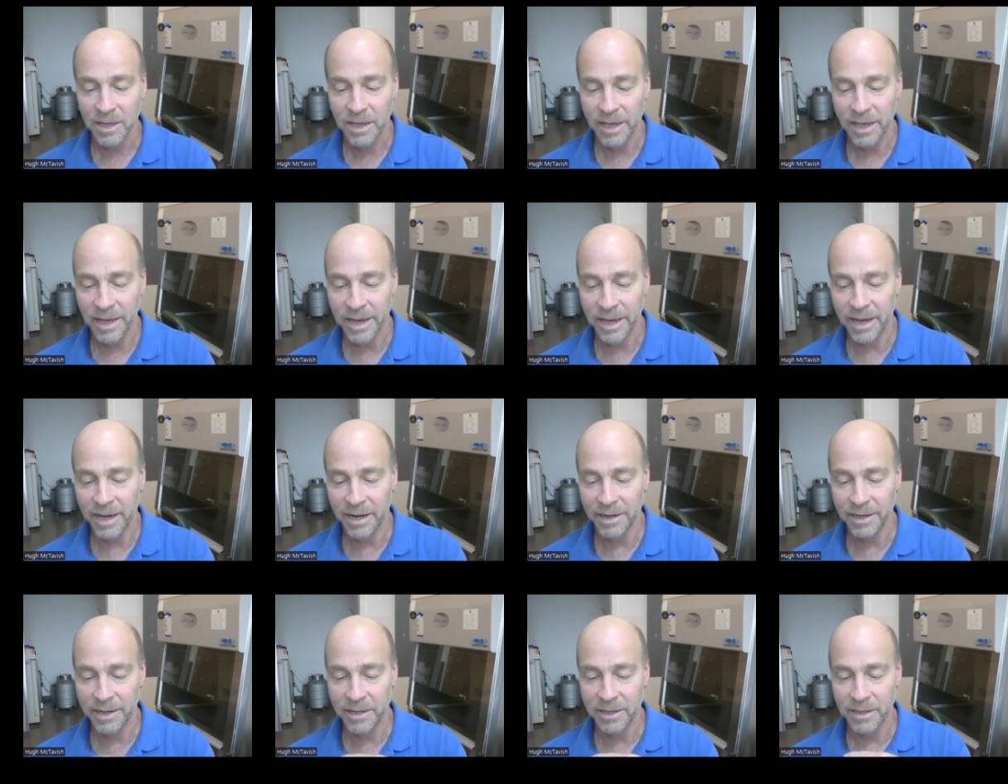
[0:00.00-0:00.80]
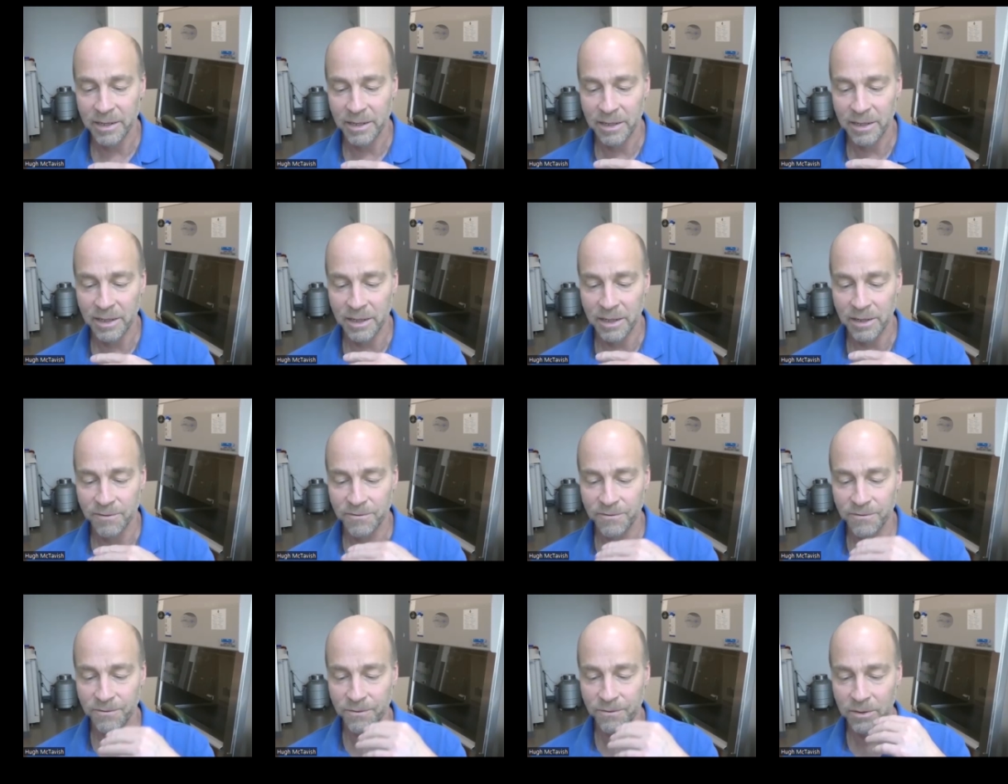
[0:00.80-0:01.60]
And
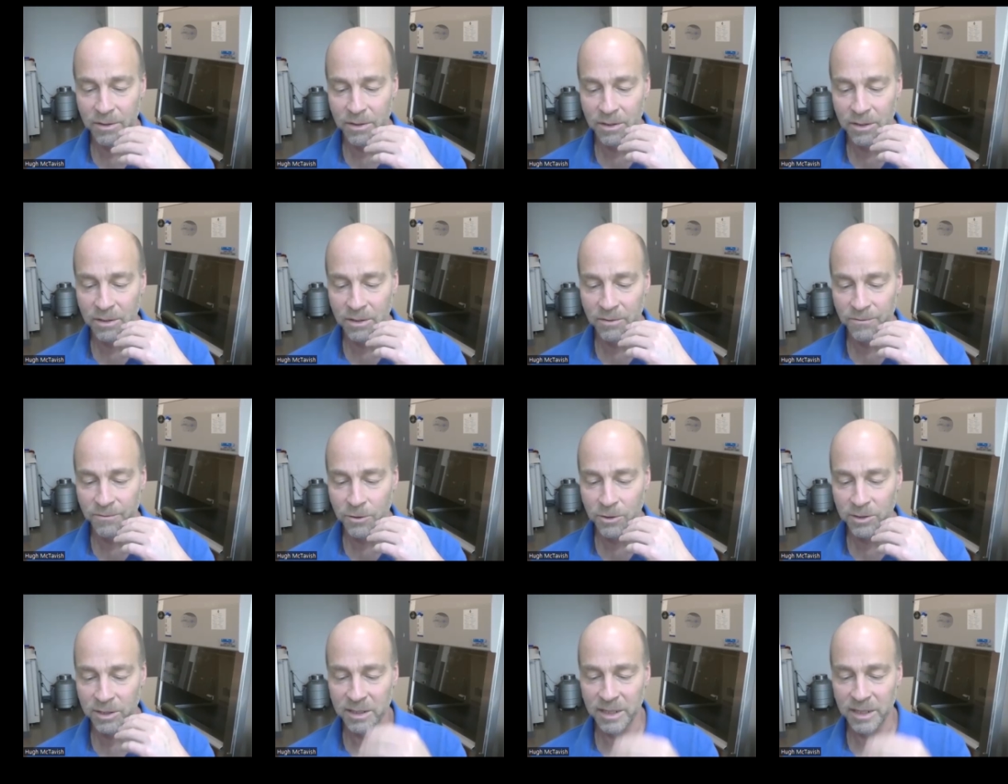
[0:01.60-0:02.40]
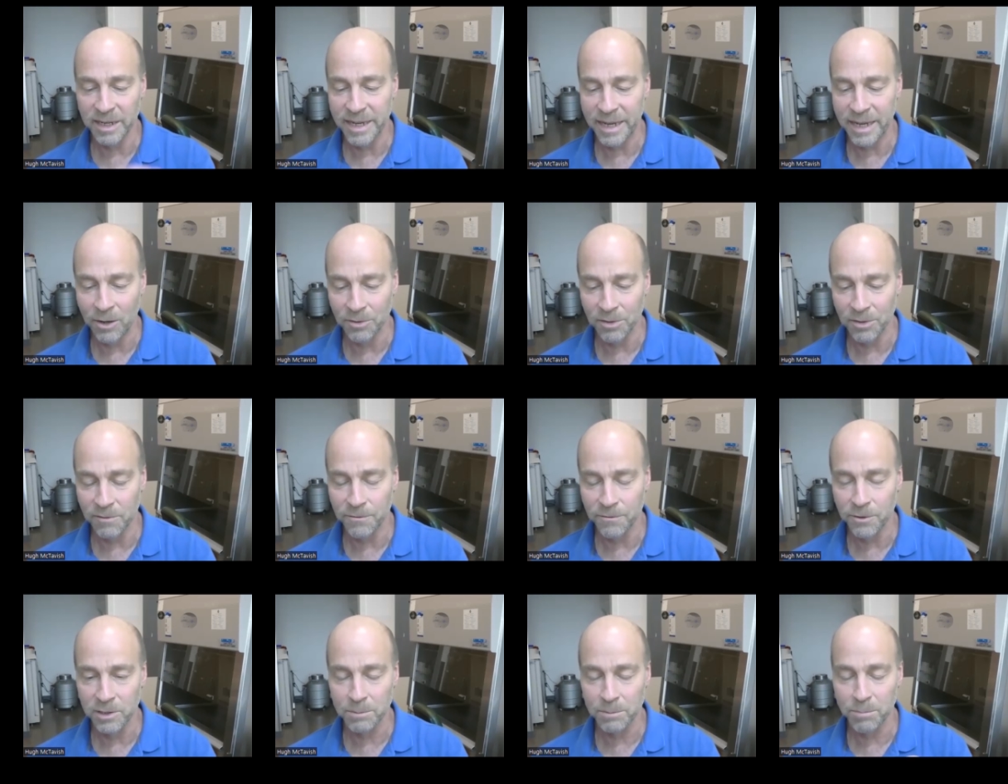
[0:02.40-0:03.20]
if first they count the
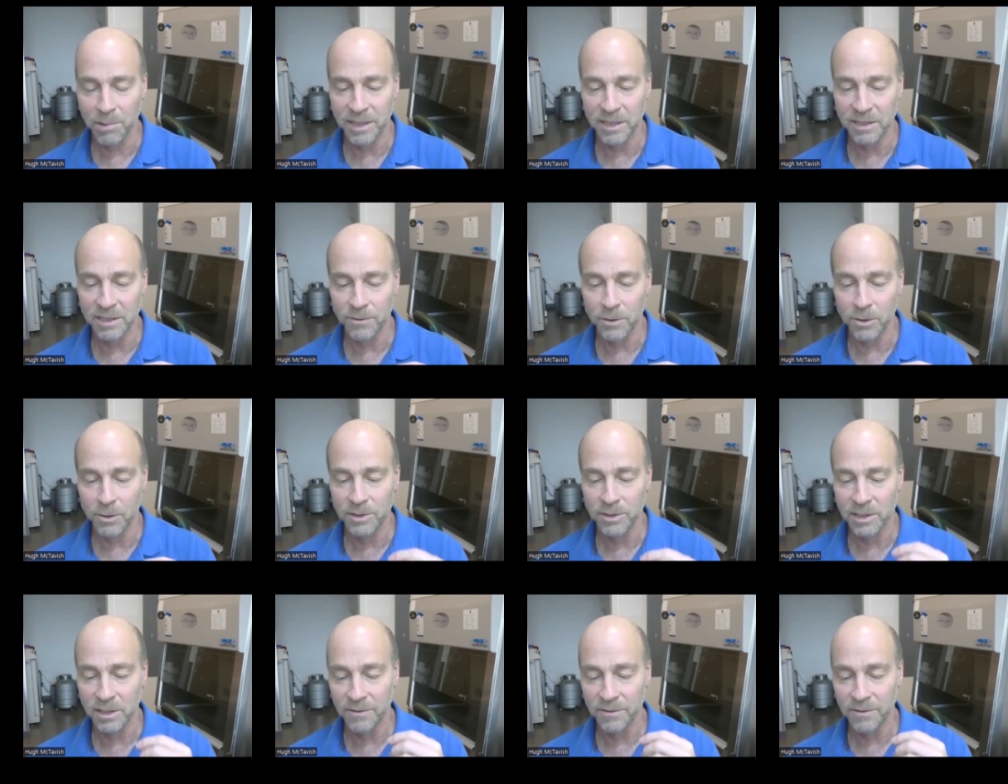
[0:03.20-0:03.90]
first place votes,